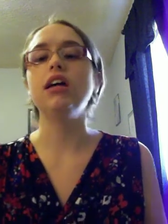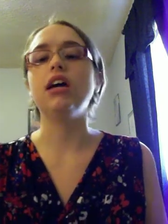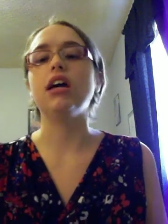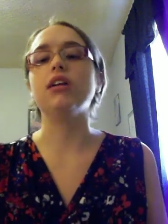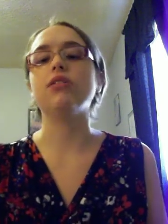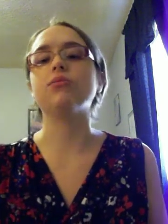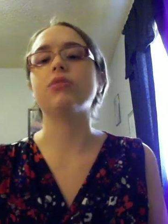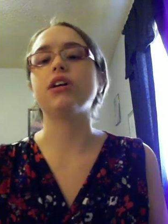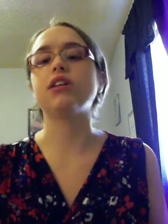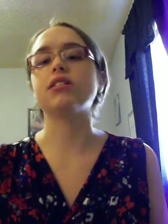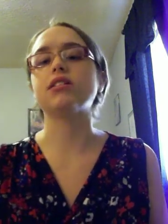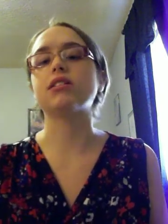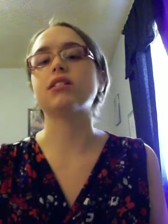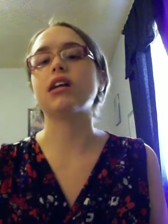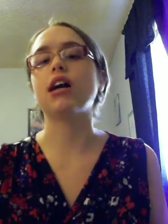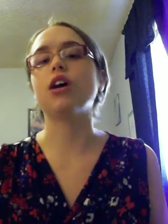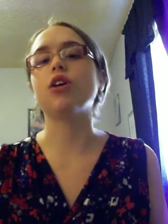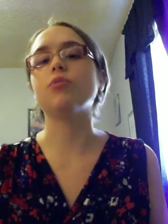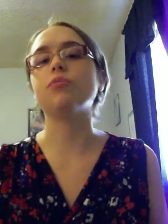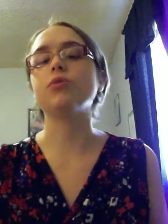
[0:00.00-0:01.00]
and ways to
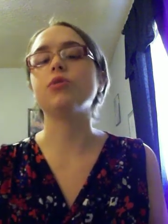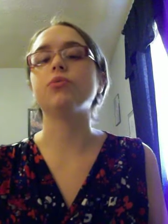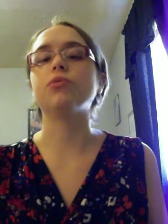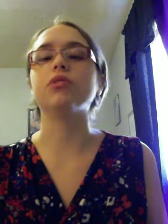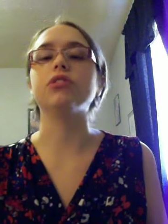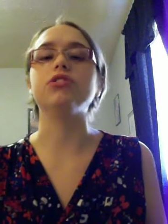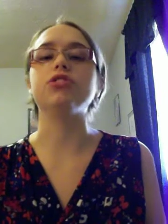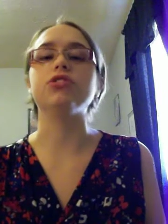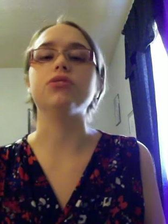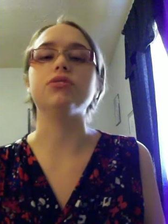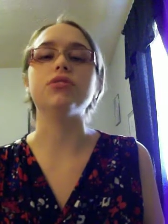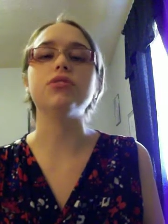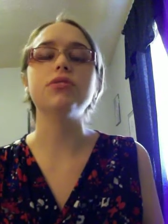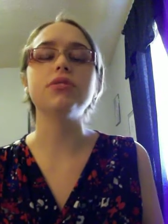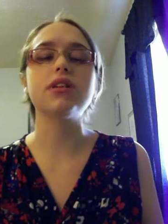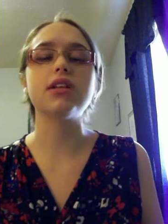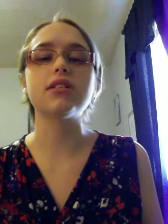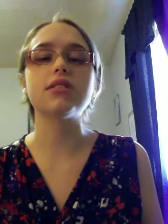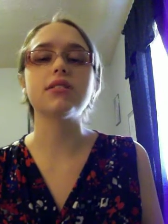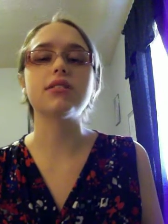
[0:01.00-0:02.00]
help you once you do
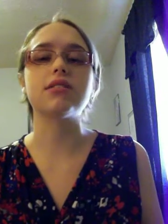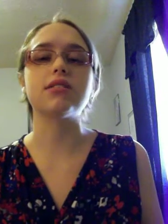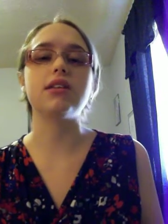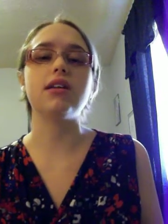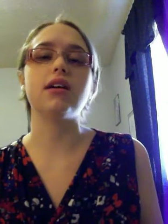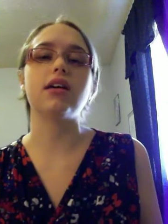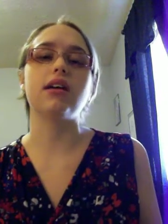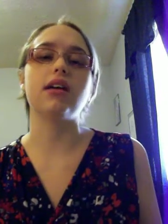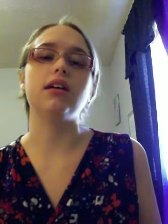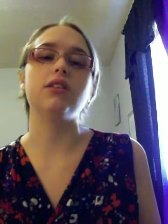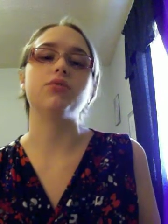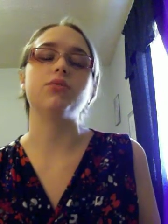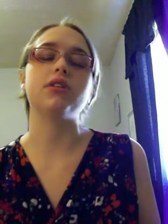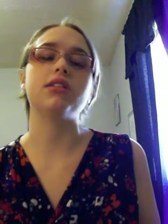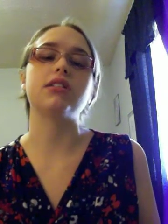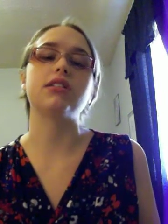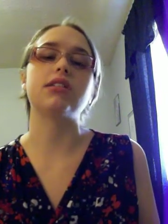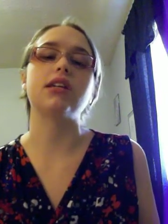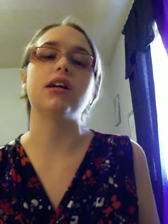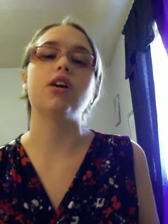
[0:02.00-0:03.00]
get sick, and
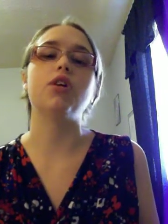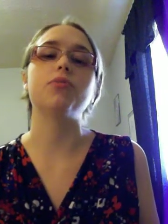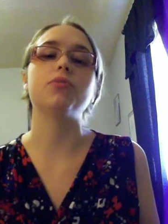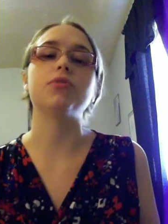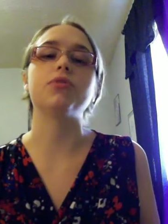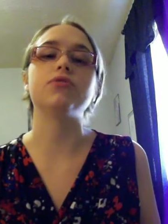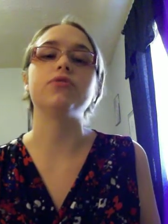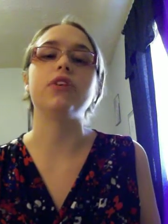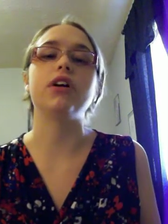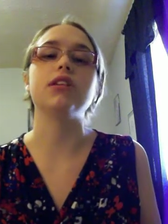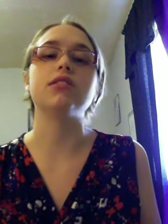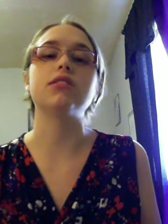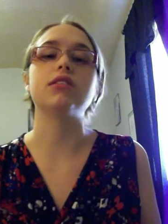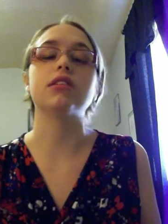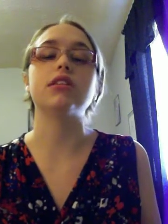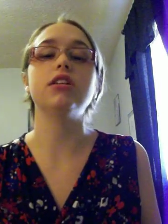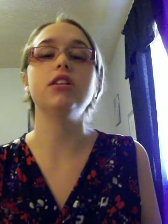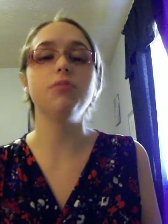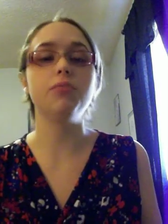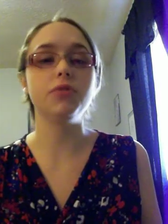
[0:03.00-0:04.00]
ways to help prevent, to
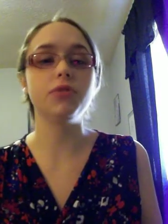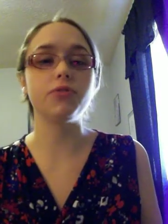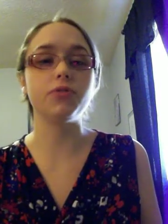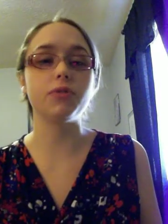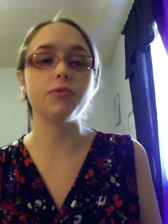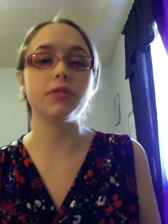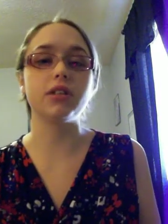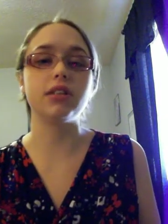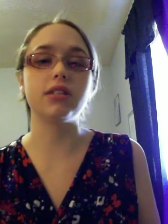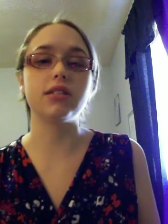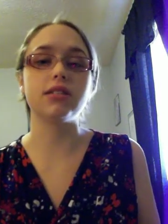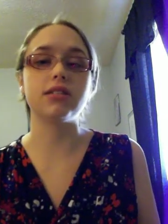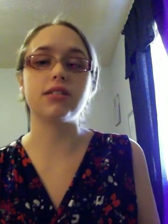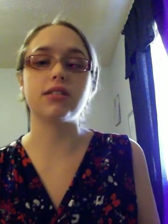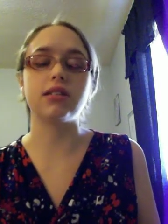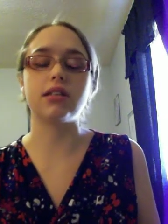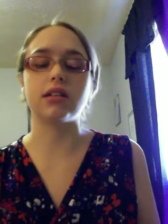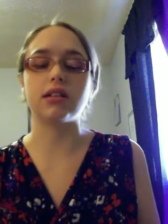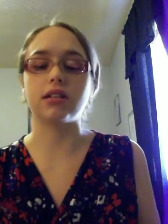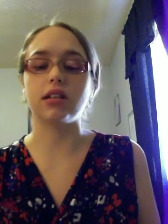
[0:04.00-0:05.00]
keep you from getting
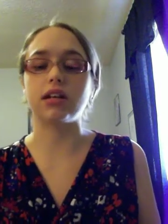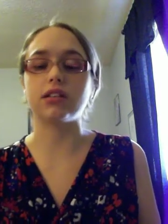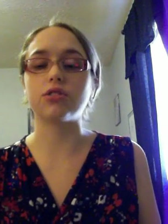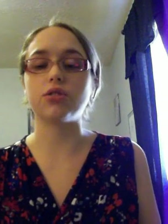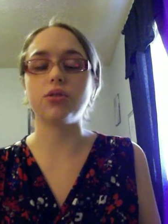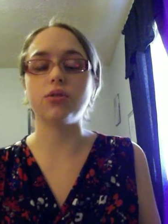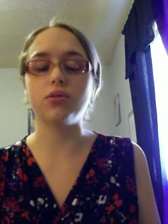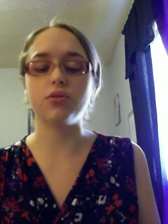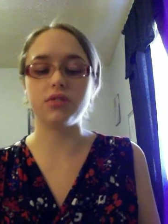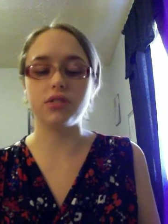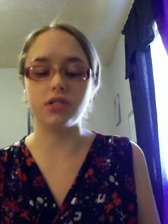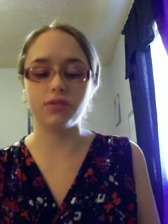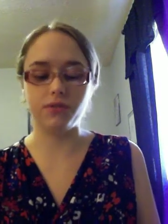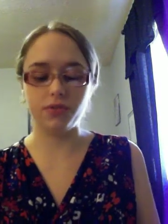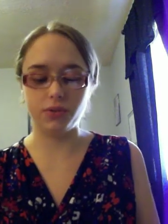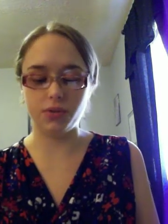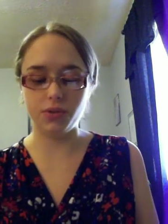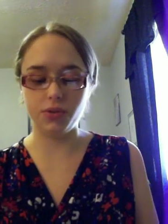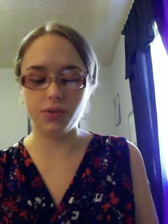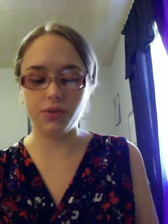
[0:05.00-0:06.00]
sick like colds and
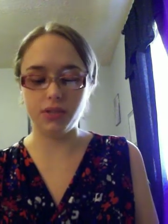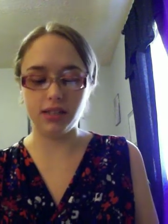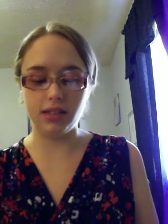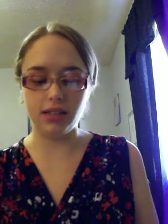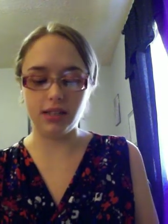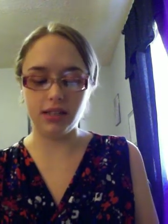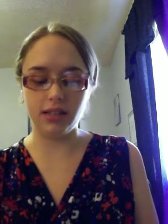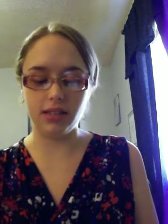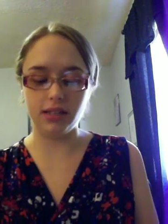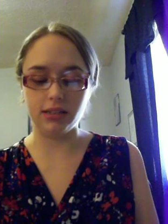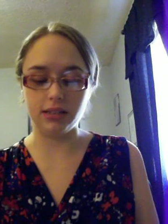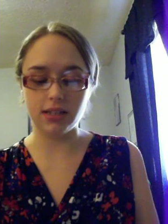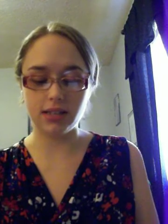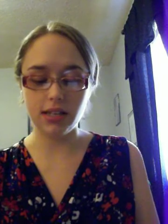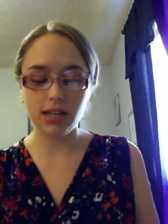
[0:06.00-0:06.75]
flus and things.